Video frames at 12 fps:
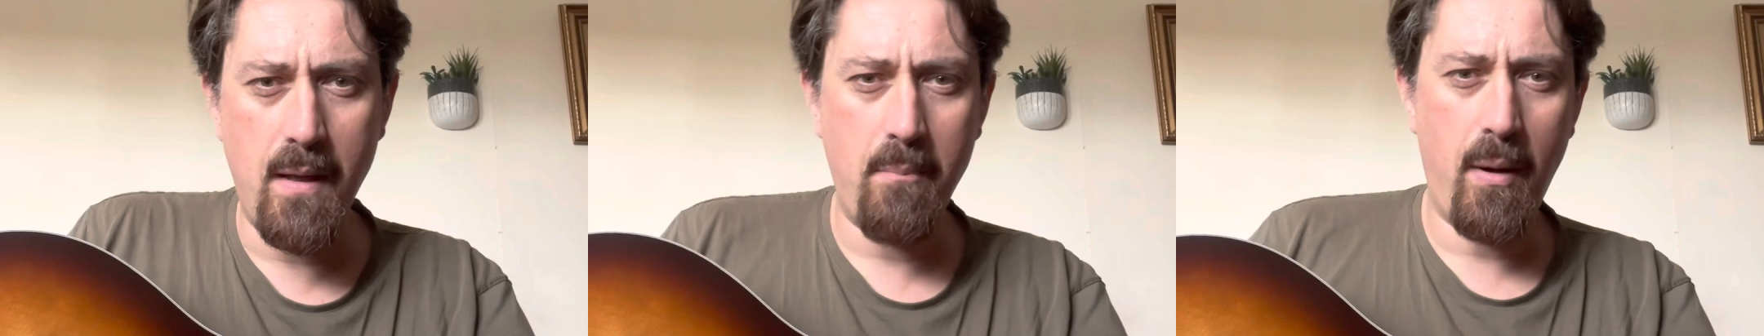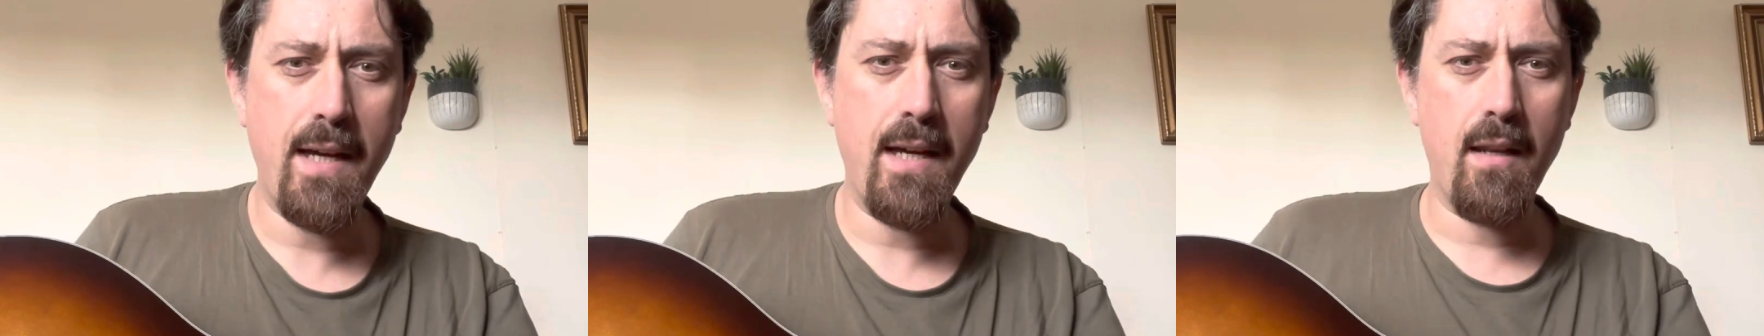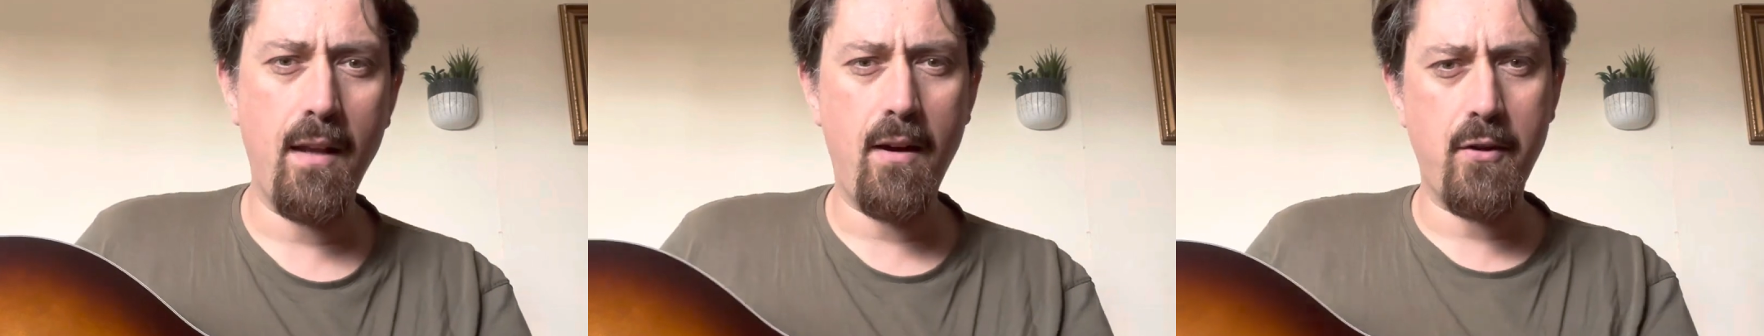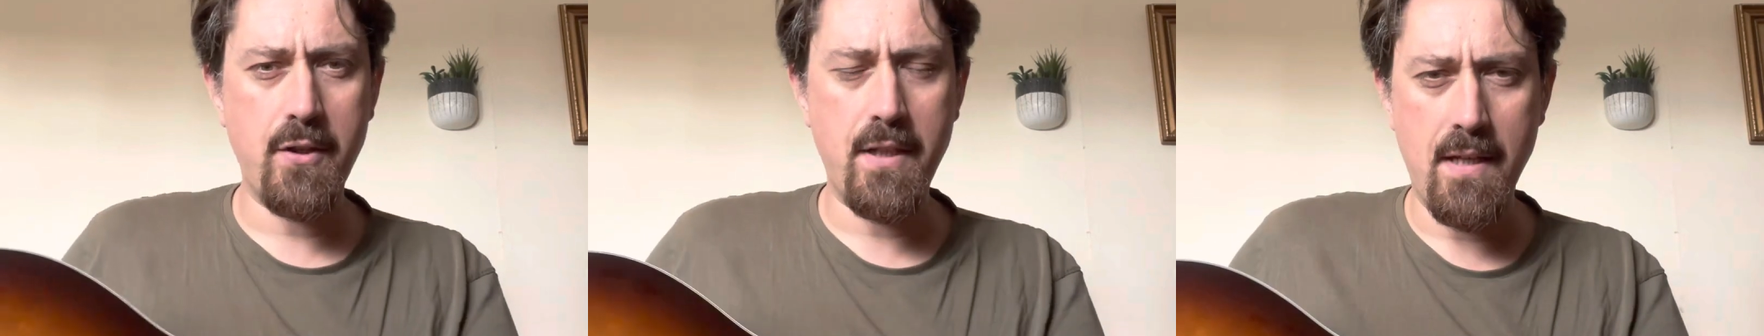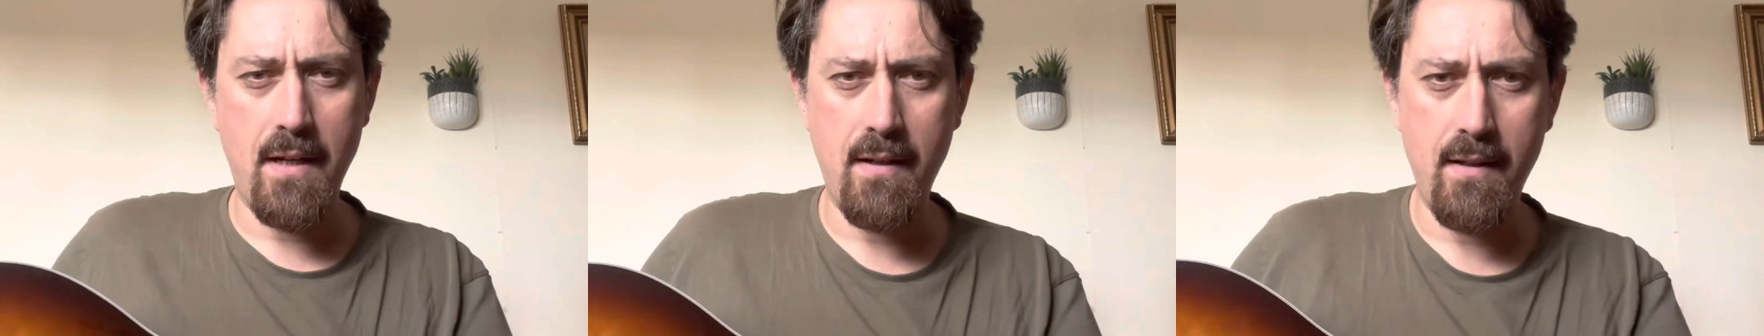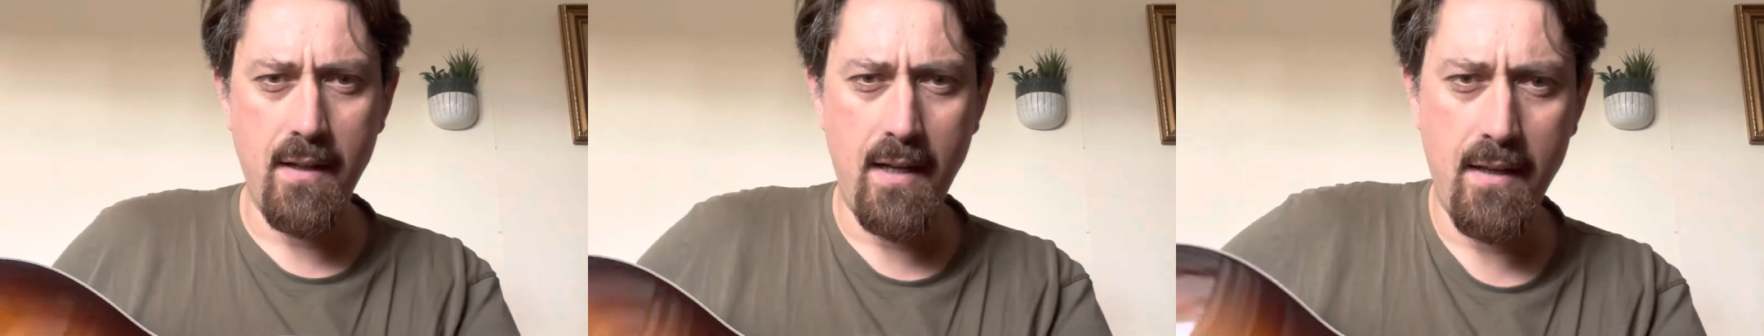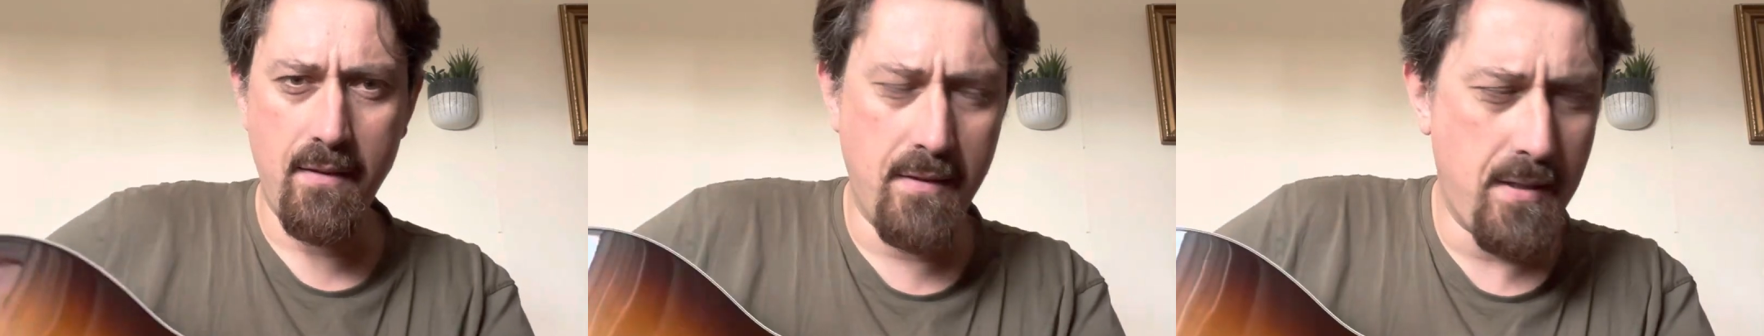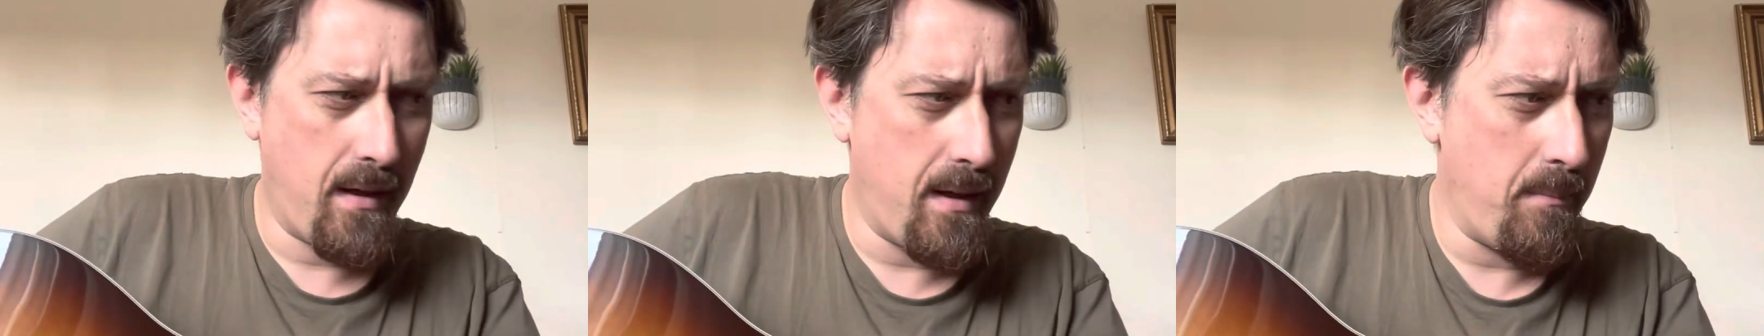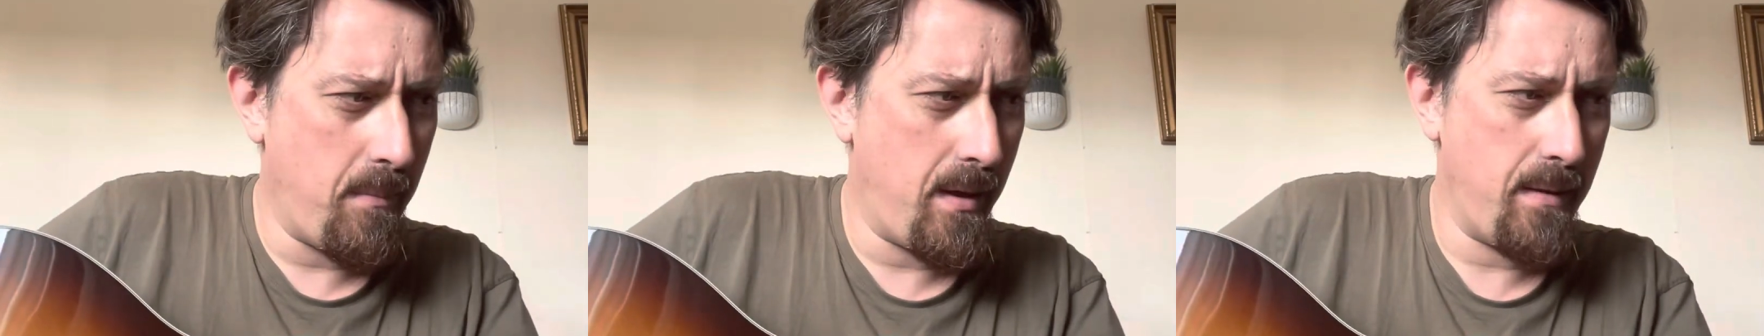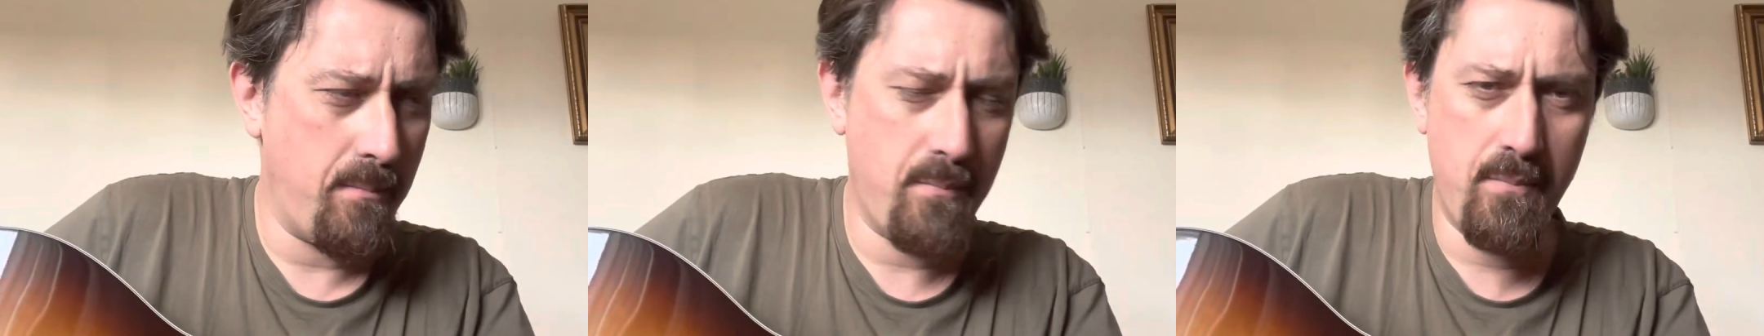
playing a large guitar at the time, my